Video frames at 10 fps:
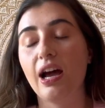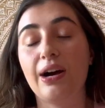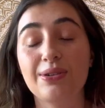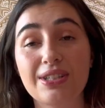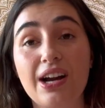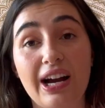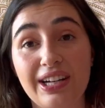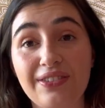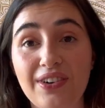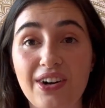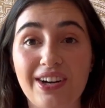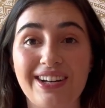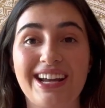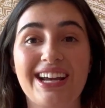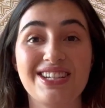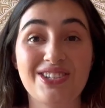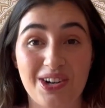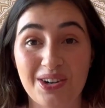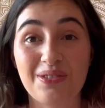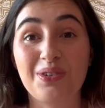I was kind of on a
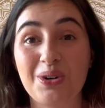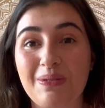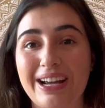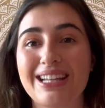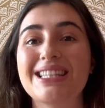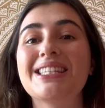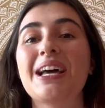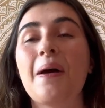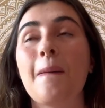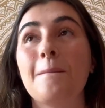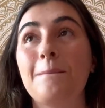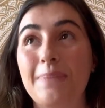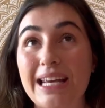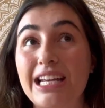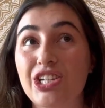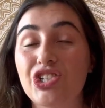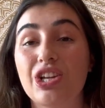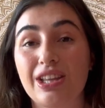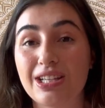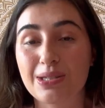dark romance binge
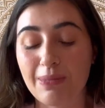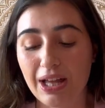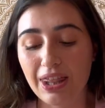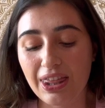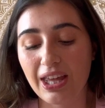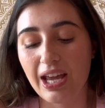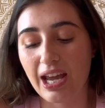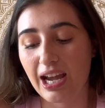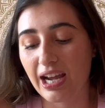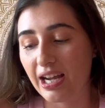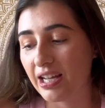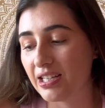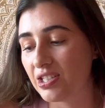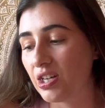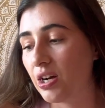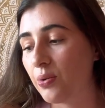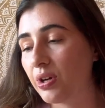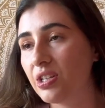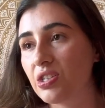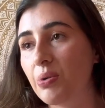this month and we're
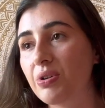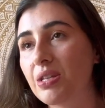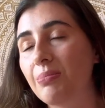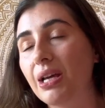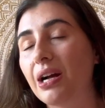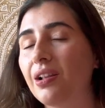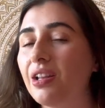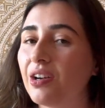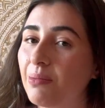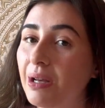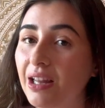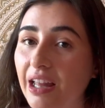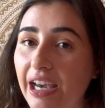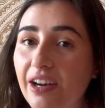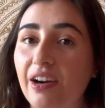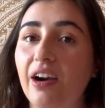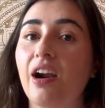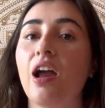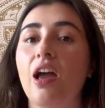gonna start with something a little bit lighter